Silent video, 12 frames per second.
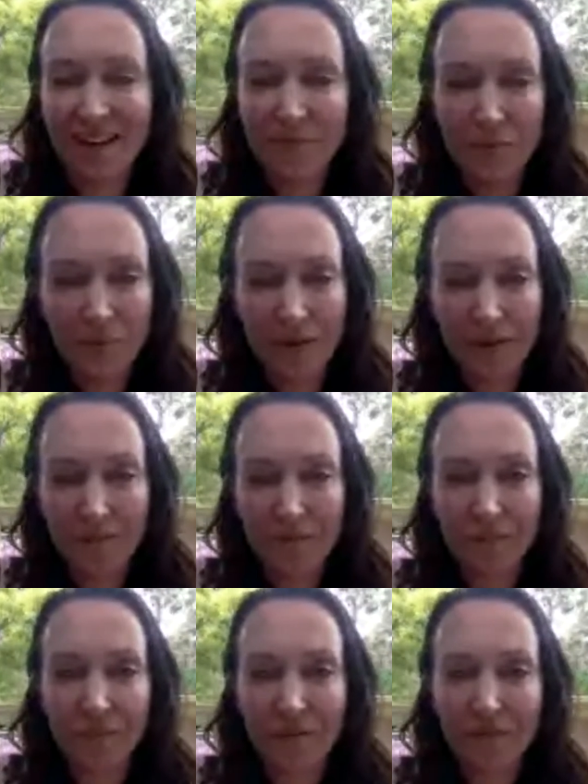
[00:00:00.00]
well, I'm
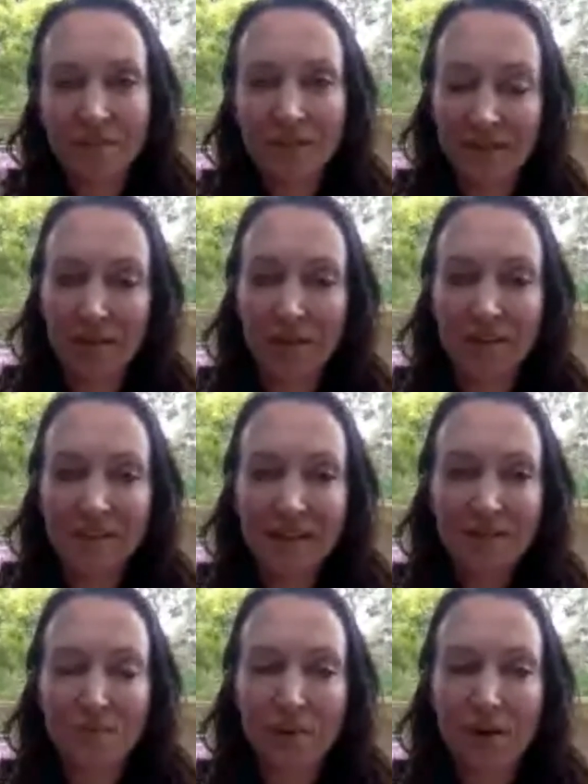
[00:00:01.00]
going to
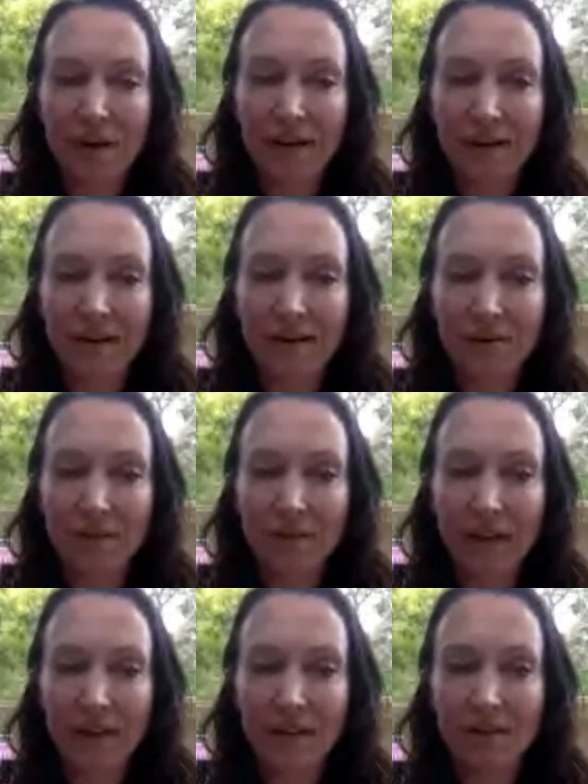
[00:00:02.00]
say goodbye
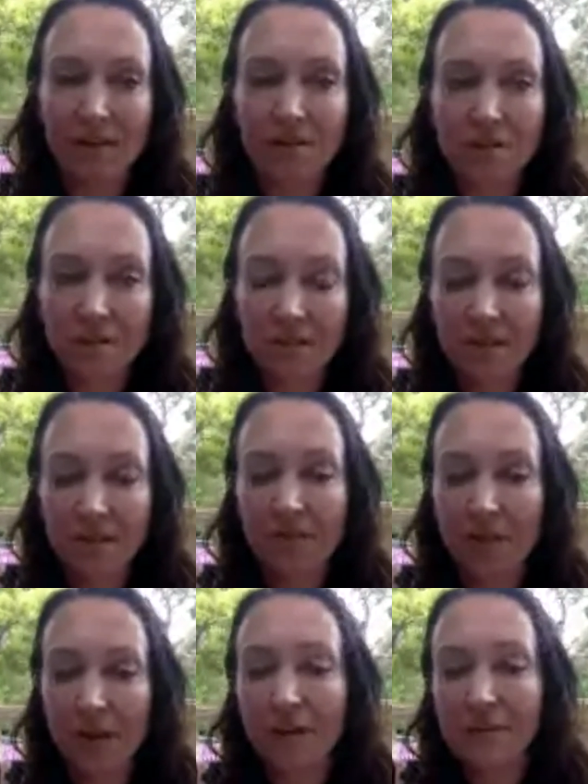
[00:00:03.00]
now, and I'm just going to say
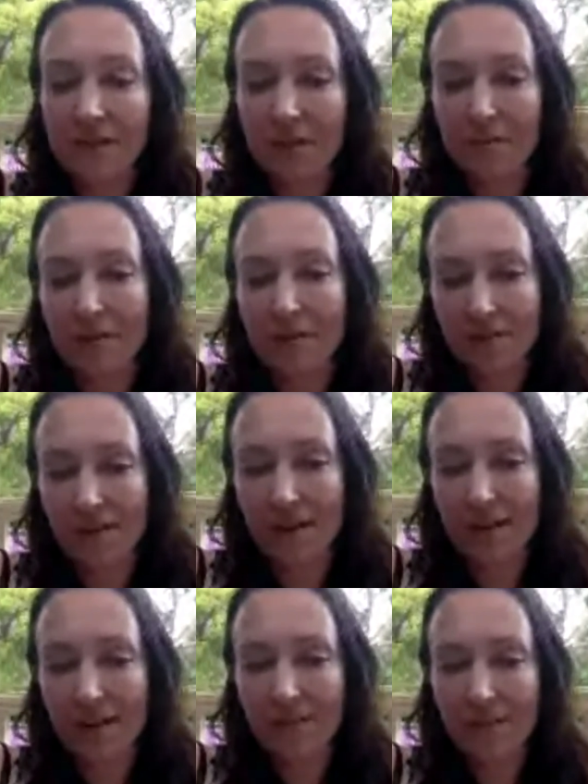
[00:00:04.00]
thank you so much,
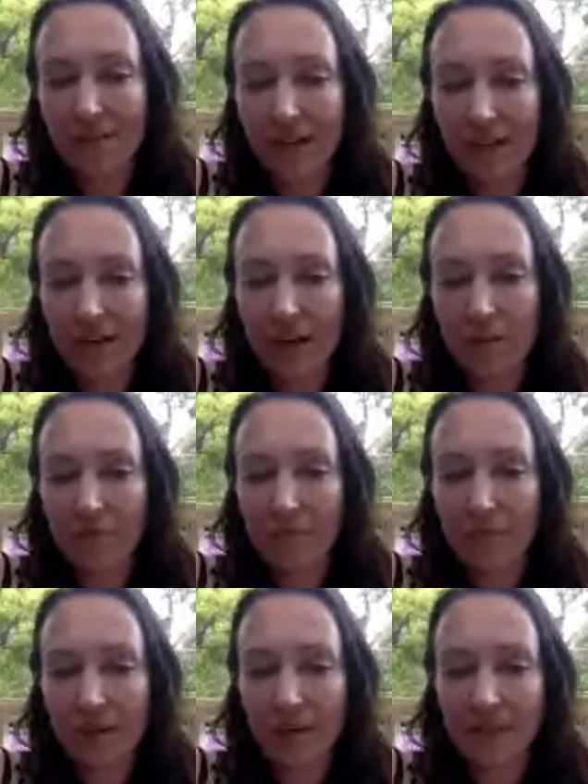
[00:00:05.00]
Kylie, for hanging out with
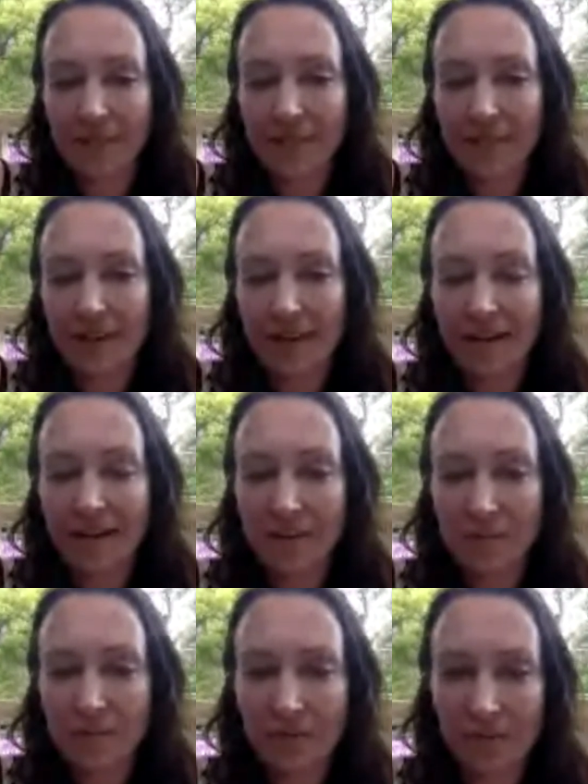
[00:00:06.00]
me again today and
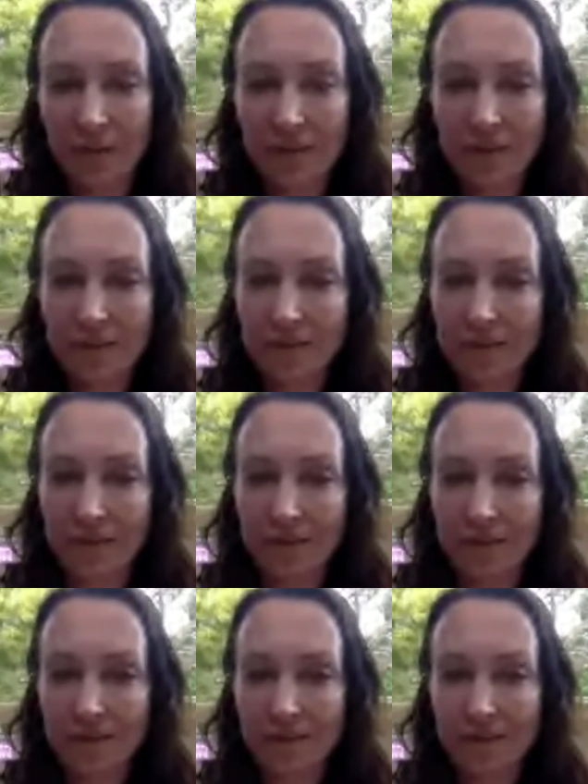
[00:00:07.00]
just providing such
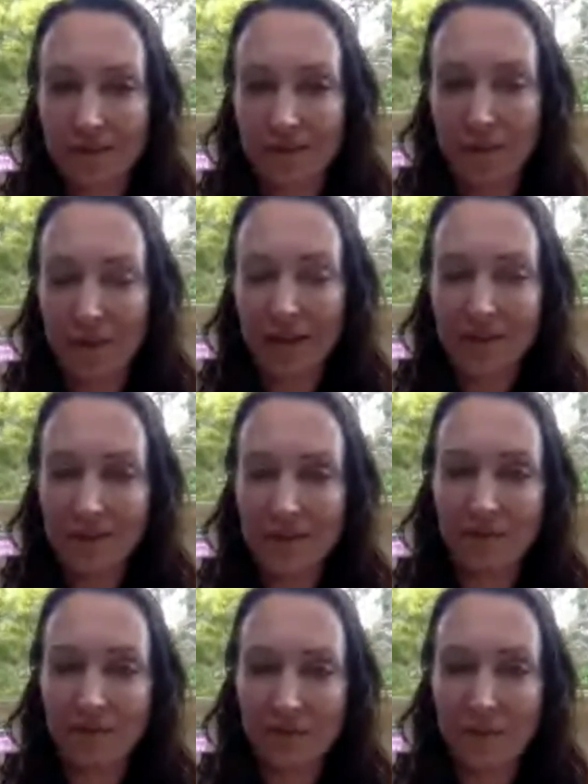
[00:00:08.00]
amazing
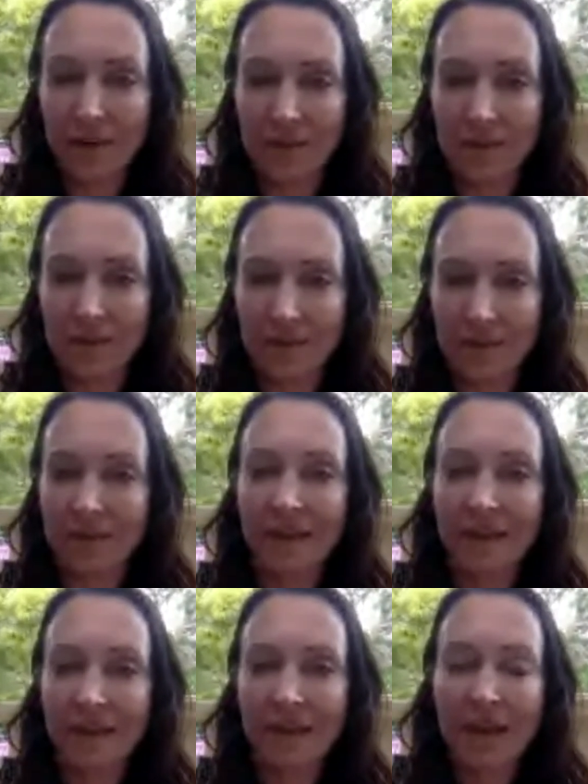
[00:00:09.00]
information.
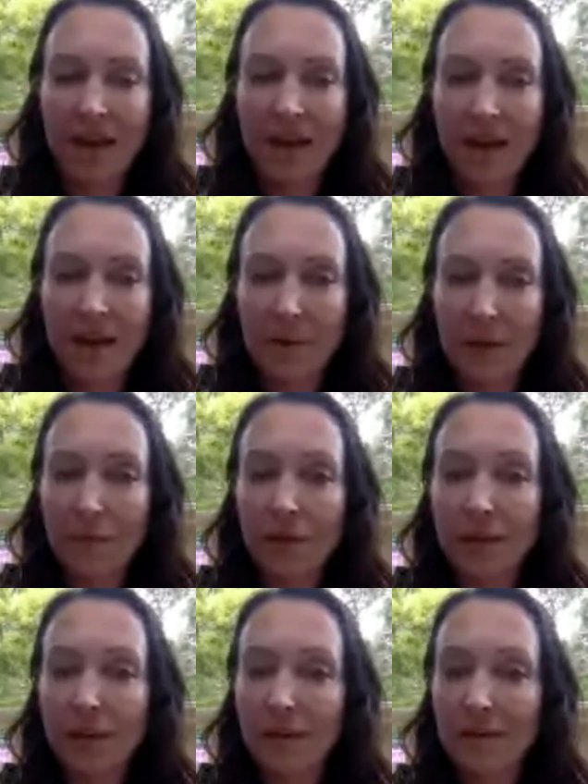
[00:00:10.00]
Maybe
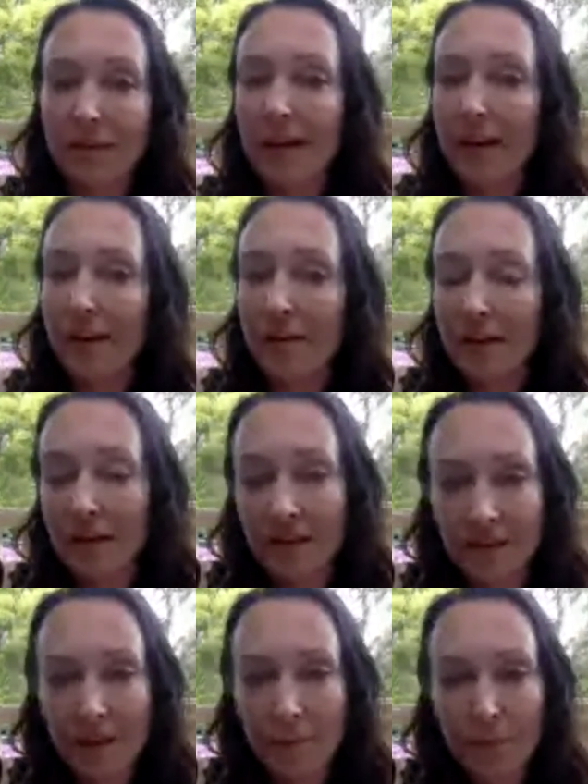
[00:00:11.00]
we can hang out
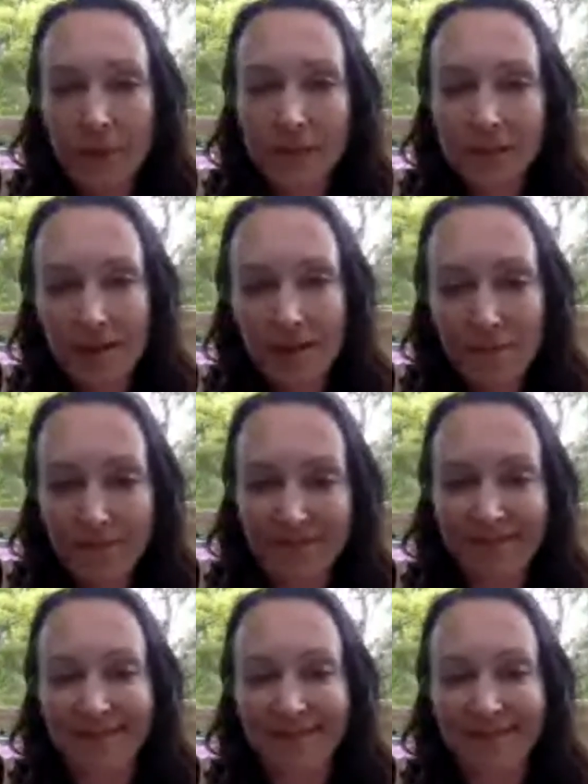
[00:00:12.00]
again in a couple of weeks' time.